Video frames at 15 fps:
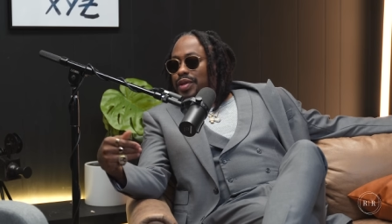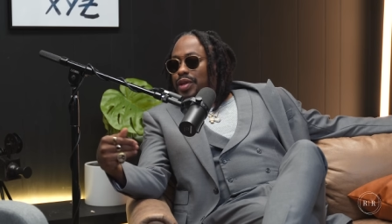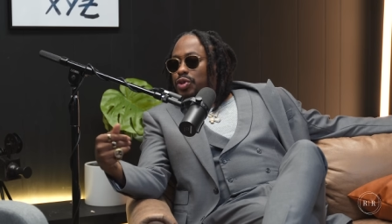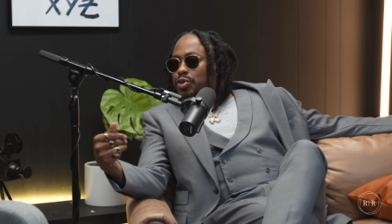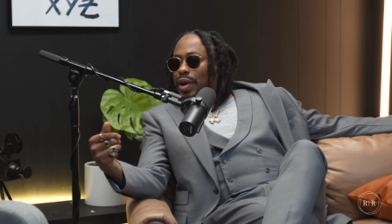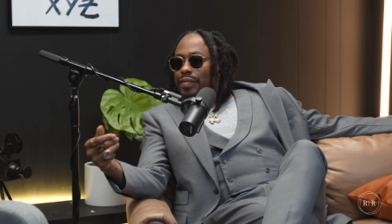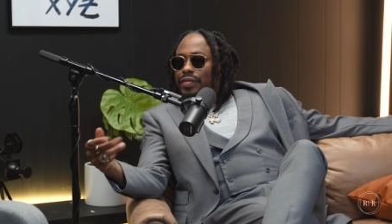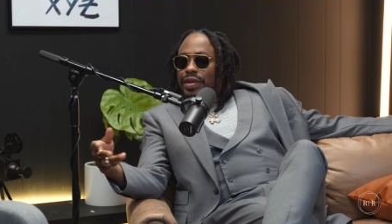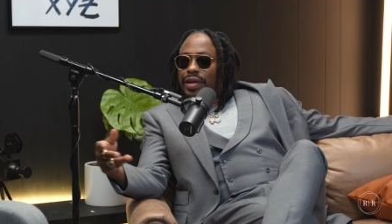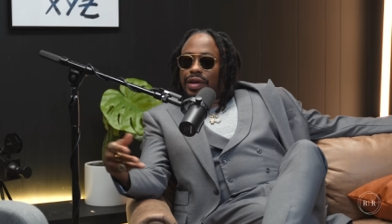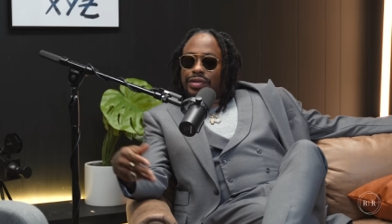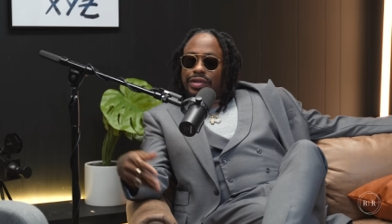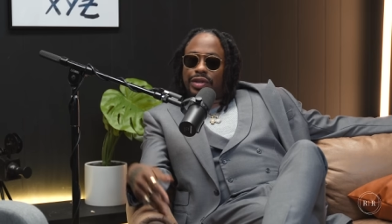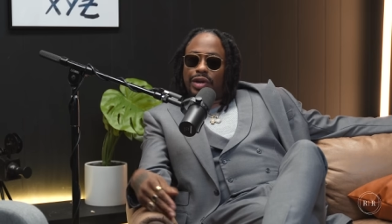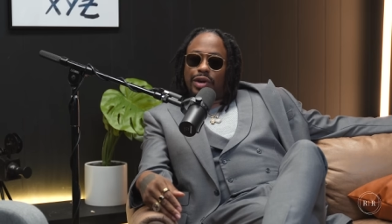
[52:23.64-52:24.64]
you have to
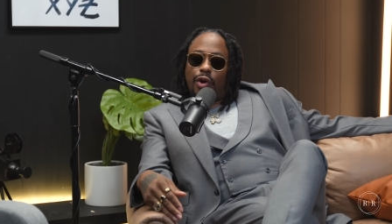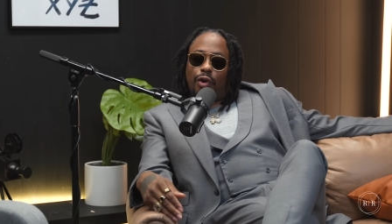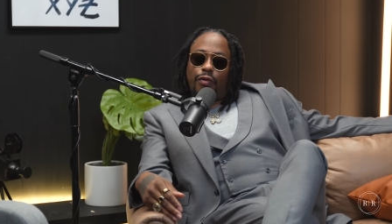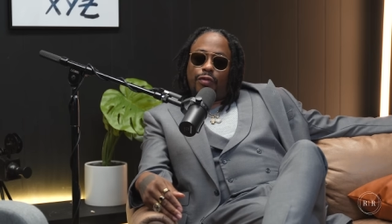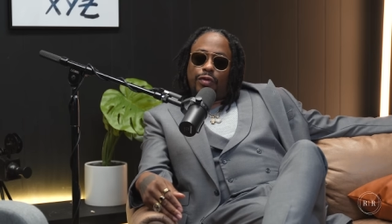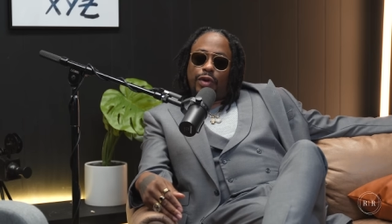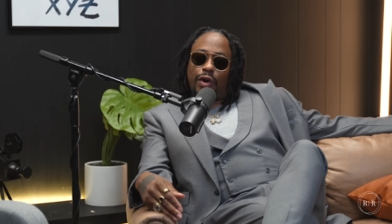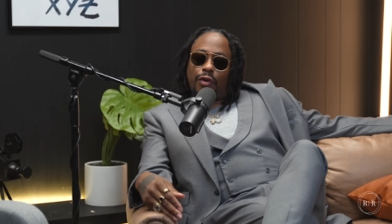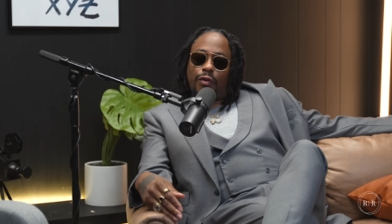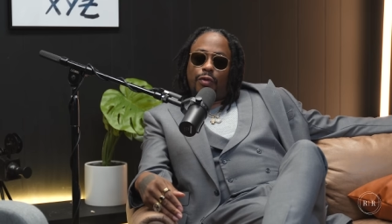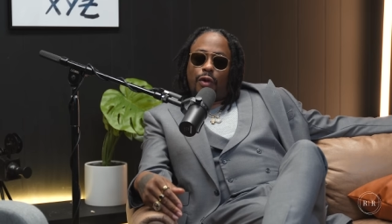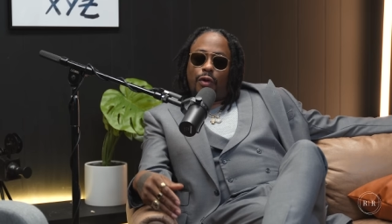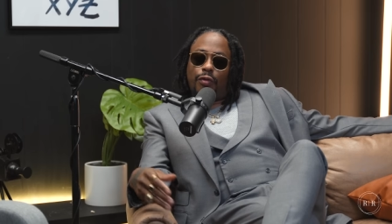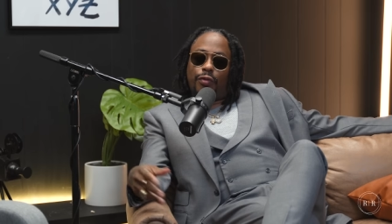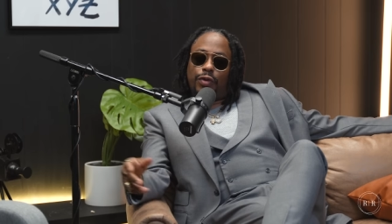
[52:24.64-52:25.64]
necessarily
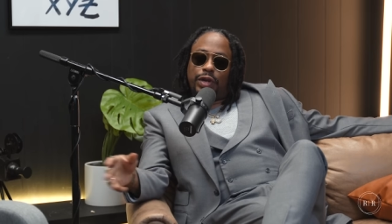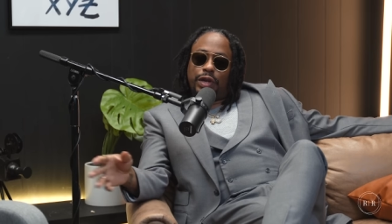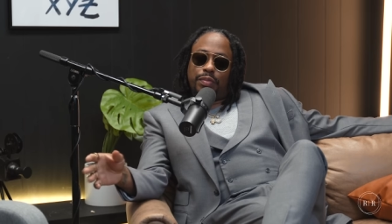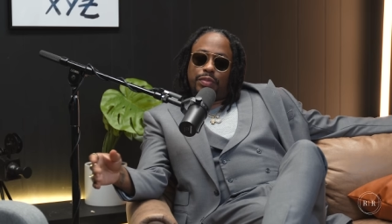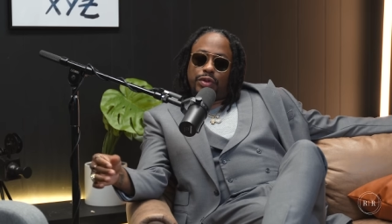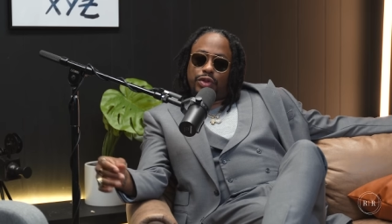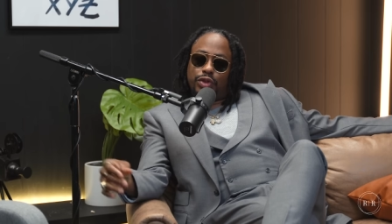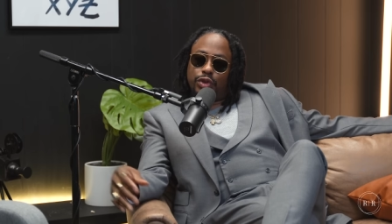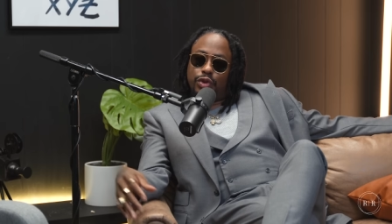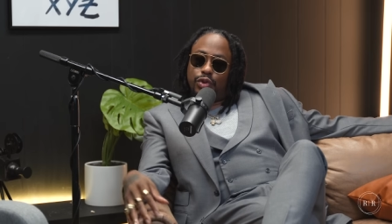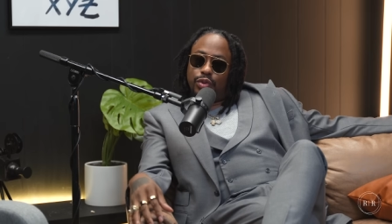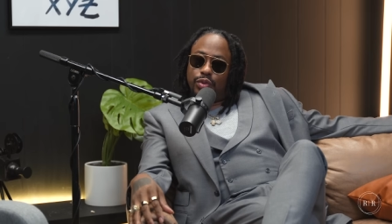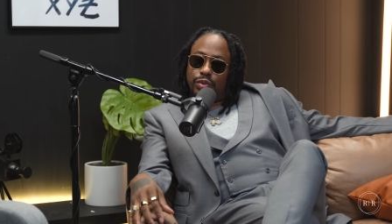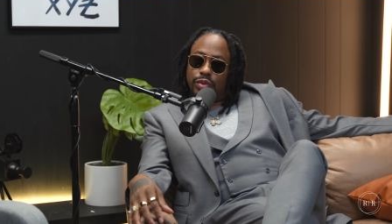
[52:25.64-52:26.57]
overly pursue.